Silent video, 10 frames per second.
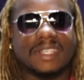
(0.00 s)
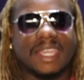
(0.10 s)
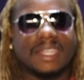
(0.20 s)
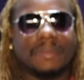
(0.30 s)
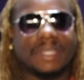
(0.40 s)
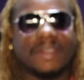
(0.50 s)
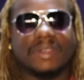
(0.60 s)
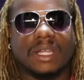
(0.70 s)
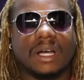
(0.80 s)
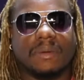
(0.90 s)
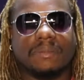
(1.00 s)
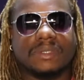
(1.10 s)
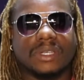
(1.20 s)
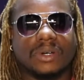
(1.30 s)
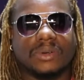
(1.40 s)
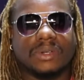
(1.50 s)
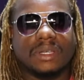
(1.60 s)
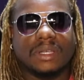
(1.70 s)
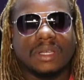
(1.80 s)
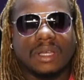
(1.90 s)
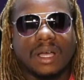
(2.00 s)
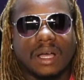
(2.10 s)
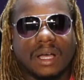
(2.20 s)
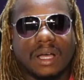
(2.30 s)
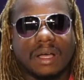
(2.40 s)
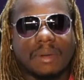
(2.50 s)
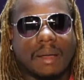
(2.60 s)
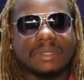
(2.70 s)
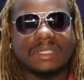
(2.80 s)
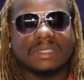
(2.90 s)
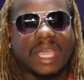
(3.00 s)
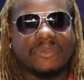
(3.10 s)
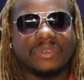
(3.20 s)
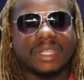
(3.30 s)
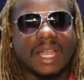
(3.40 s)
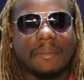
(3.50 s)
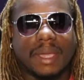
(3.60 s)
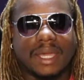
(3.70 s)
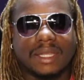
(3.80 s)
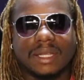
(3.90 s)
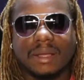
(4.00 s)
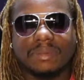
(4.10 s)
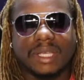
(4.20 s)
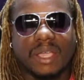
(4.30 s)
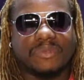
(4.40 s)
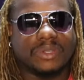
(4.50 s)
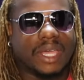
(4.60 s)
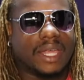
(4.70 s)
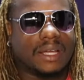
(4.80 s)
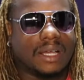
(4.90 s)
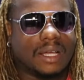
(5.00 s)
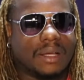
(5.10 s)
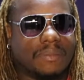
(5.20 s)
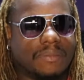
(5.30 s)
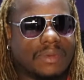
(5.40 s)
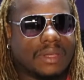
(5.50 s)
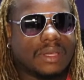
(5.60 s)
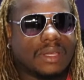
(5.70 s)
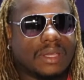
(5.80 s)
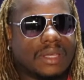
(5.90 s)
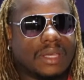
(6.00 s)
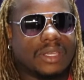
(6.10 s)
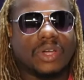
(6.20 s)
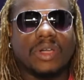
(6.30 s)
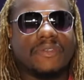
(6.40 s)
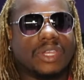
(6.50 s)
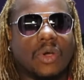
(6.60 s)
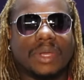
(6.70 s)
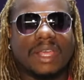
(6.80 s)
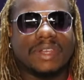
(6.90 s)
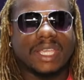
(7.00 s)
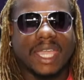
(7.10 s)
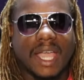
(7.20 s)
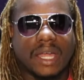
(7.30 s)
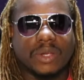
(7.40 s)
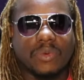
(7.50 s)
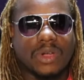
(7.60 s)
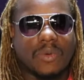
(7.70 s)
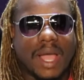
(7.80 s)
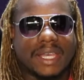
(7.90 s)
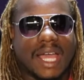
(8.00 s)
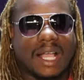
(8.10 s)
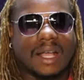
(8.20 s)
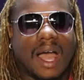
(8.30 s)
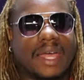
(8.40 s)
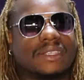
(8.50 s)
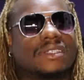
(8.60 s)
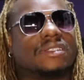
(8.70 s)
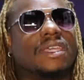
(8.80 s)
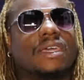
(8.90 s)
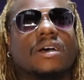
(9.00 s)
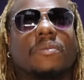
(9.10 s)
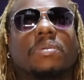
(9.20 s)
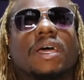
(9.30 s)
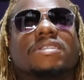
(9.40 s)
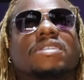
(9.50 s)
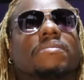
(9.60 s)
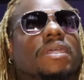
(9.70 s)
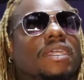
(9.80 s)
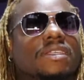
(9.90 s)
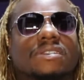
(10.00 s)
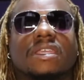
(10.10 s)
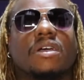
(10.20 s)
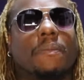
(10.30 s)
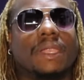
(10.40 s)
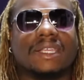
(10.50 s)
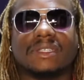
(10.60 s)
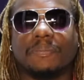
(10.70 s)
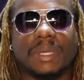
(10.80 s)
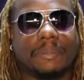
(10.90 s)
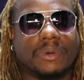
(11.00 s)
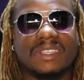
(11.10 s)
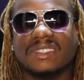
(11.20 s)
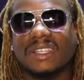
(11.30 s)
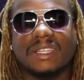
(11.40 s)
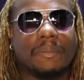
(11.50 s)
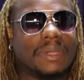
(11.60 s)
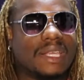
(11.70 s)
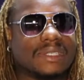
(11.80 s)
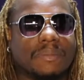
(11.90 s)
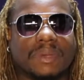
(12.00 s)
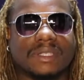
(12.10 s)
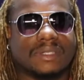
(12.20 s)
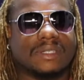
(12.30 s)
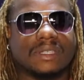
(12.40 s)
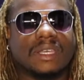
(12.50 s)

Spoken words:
They end up giving up. So I'm just thankful that I made it. I'm thankful that even though we live in a chaotic world right now, God is still blessing me. He's still blessing people. He's still in the blessing business.